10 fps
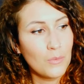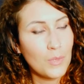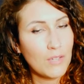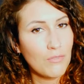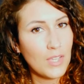
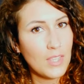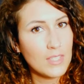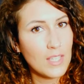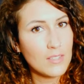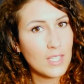we can figure
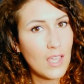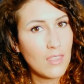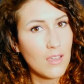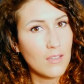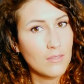this out
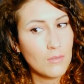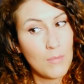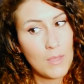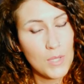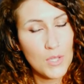together.
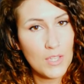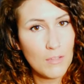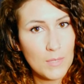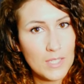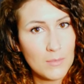Maybe you can
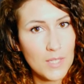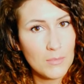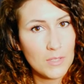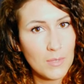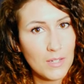give me some
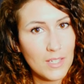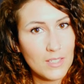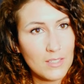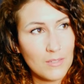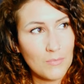tips, to be
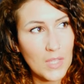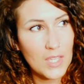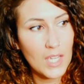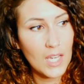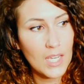honest. I
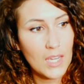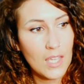think I need